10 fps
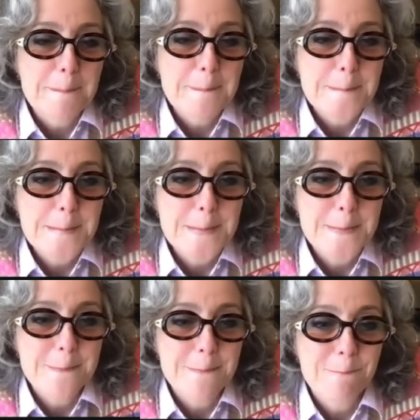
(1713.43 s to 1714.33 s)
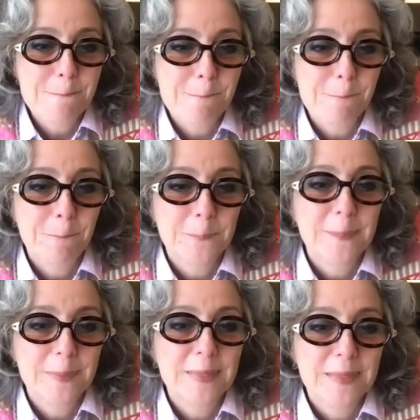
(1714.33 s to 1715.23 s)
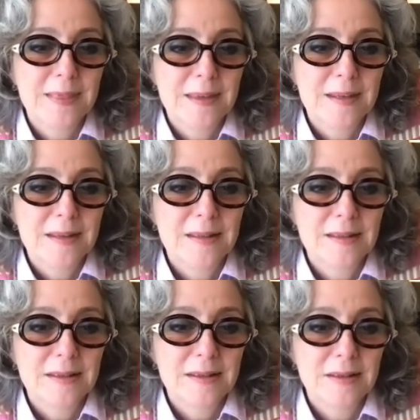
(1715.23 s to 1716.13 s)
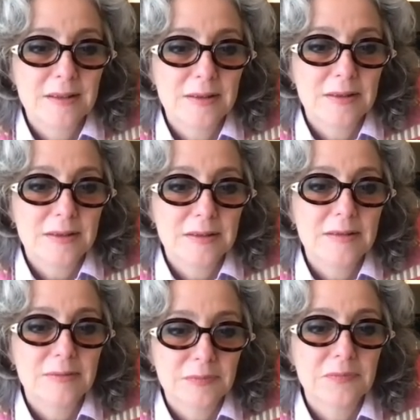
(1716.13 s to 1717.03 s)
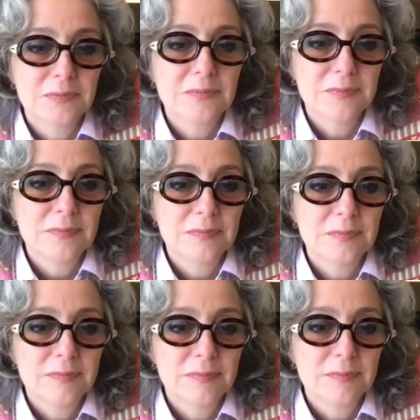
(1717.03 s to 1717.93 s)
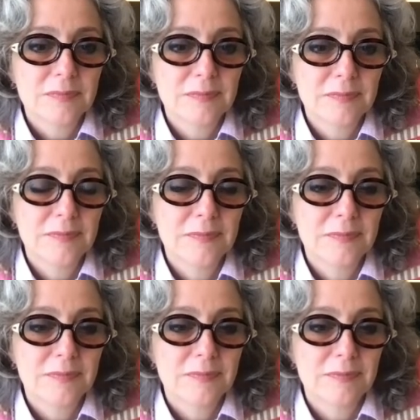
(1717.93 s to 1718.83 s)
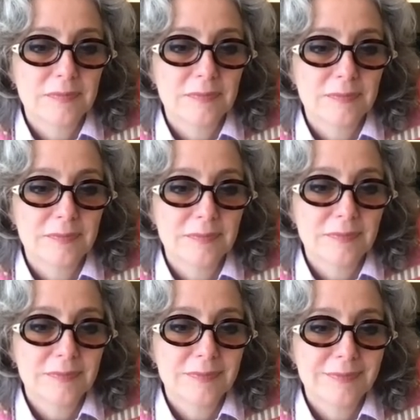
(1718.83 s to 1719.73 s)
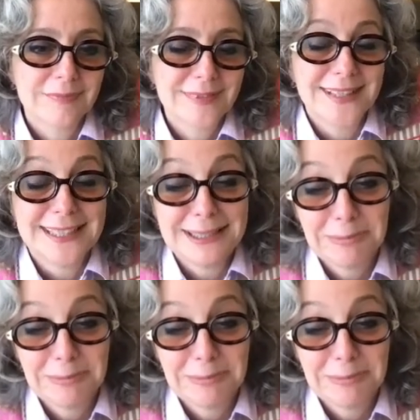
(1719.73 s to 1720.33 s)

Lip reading: The person shown says nothing.